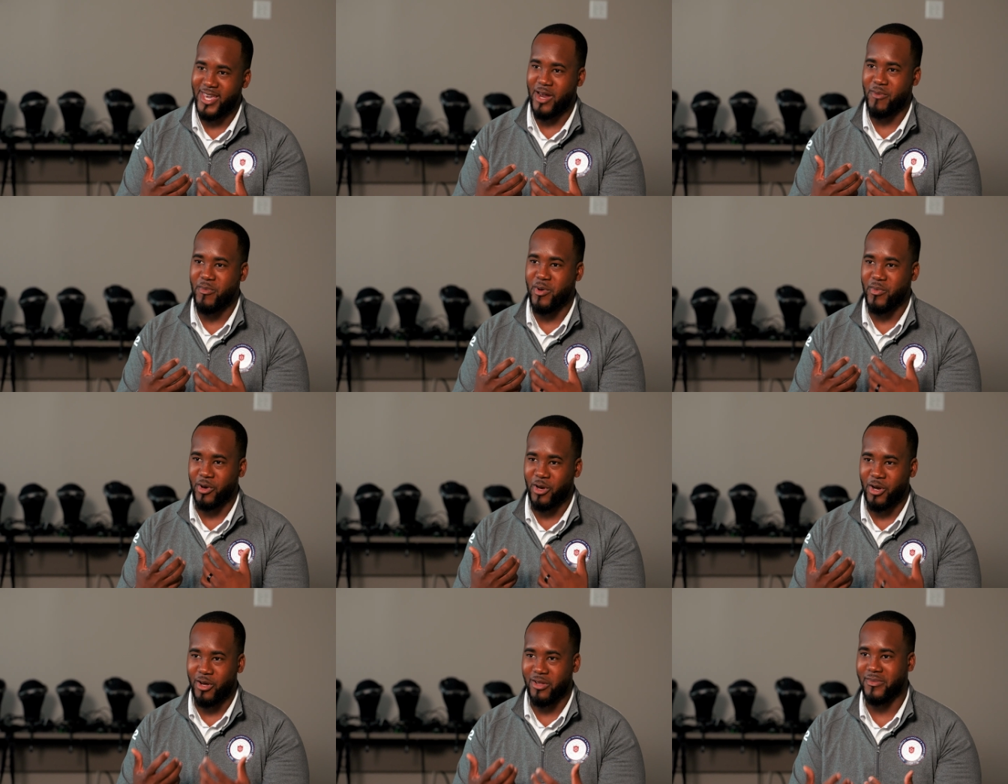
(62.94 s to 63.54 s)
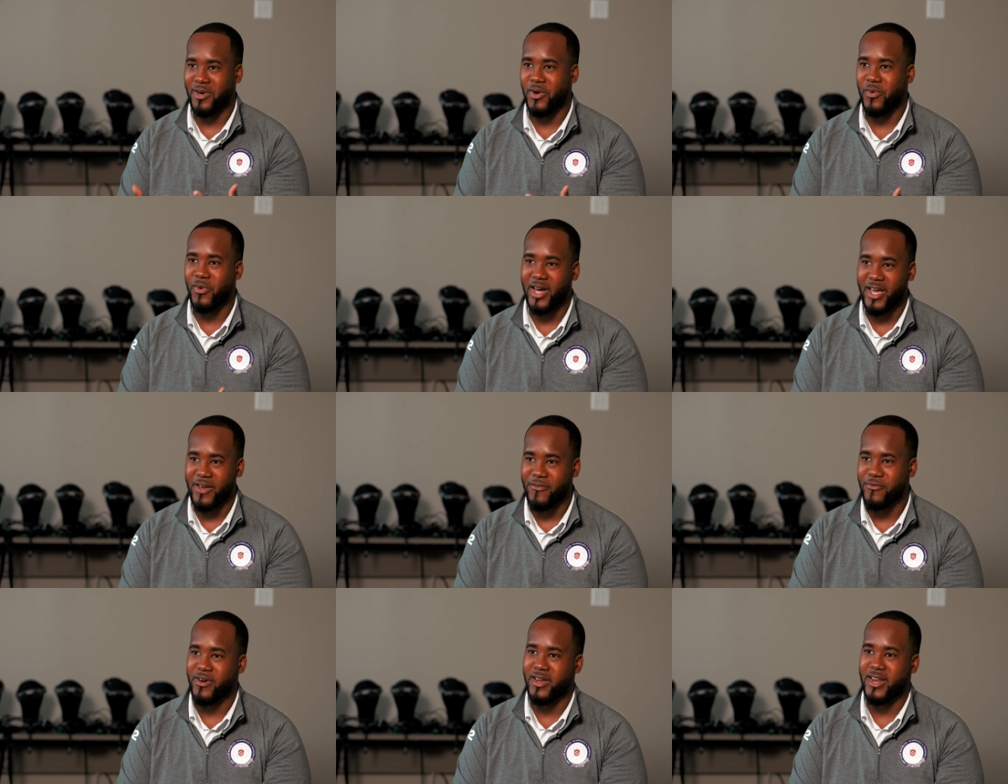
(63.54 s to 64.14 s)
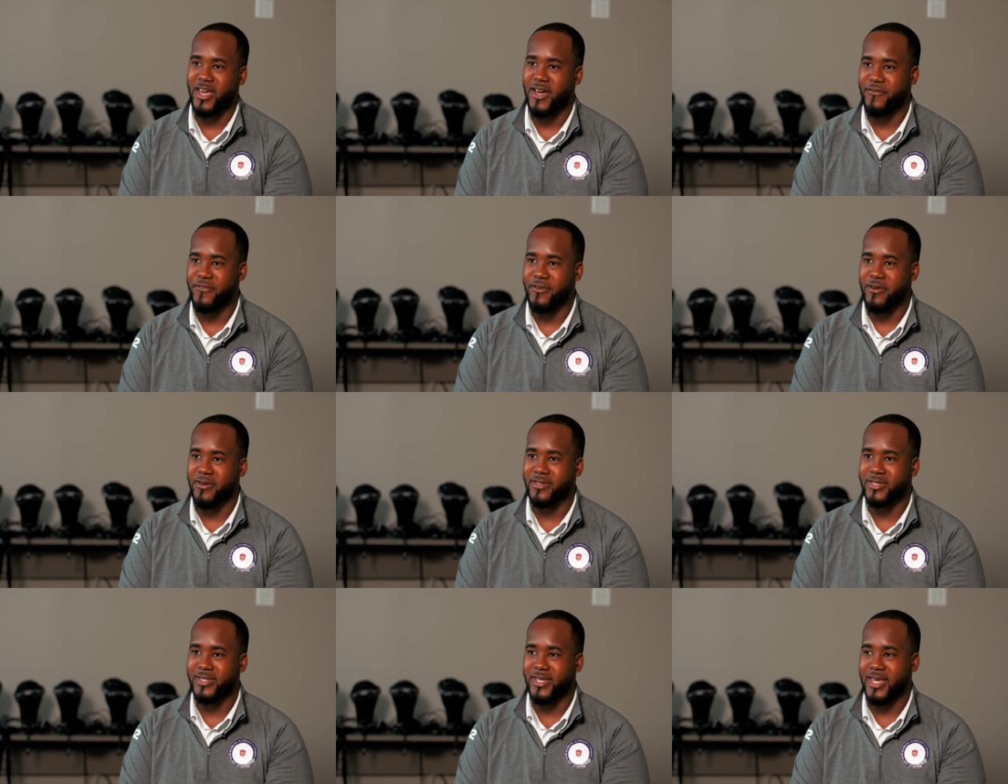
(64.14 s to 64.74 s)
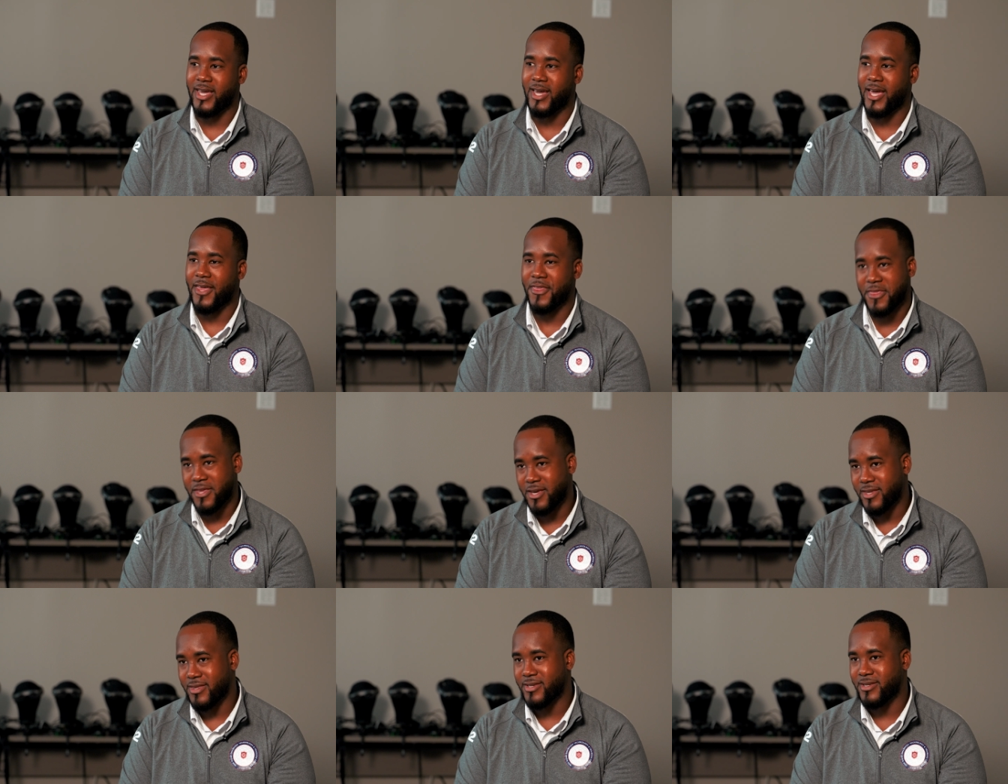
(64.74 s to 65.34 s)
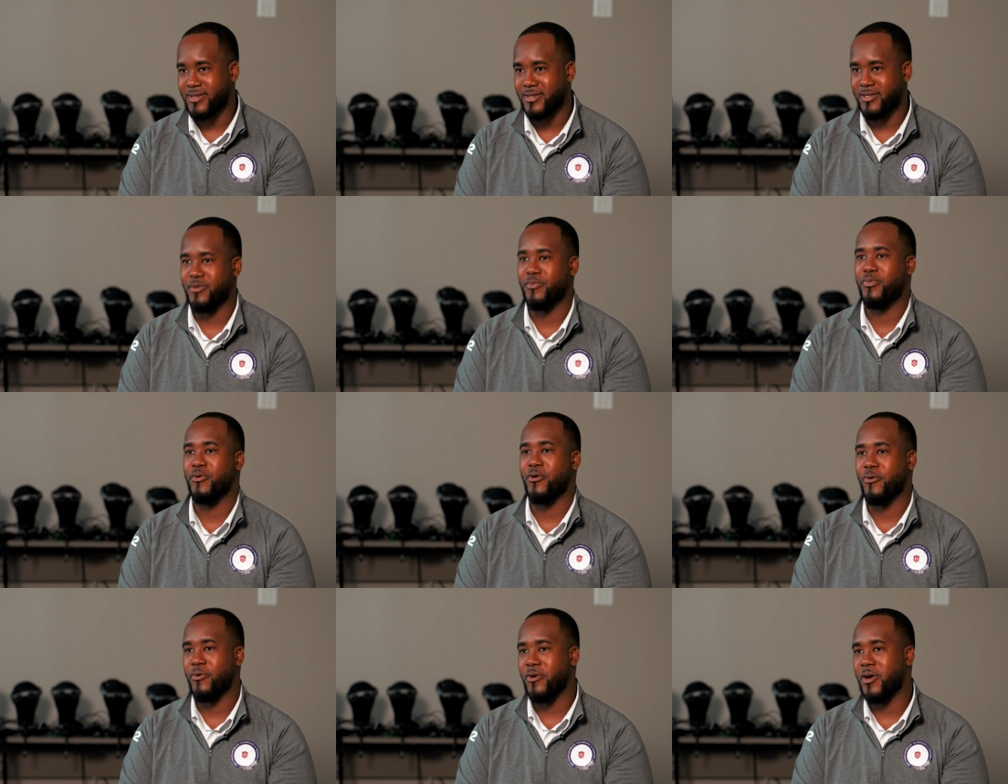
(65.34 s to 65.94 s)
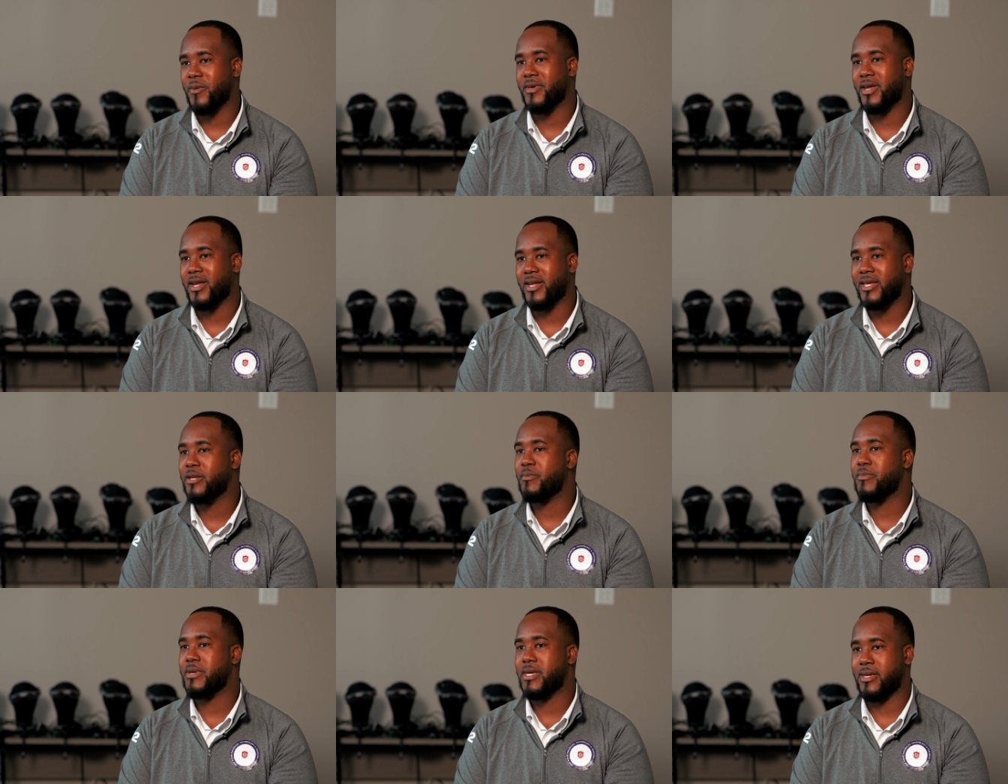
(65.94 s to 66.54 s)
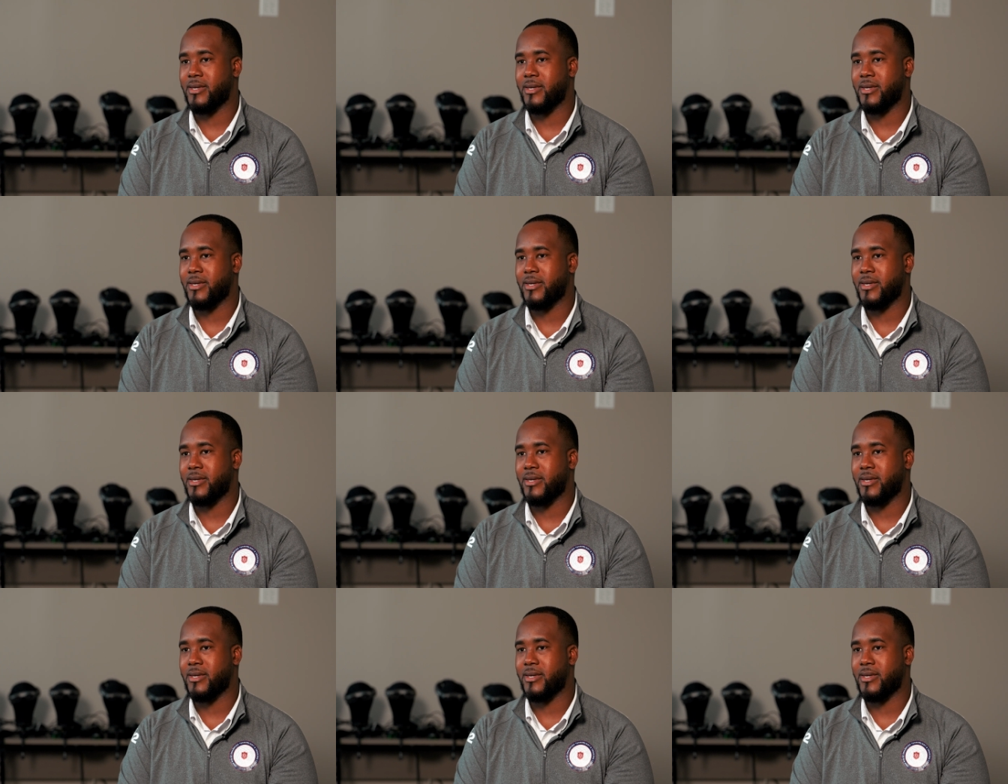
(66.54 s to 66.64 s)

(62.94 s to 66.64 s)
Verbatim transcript: I remember calling my wife right after and saying, I think this is the program that I need to be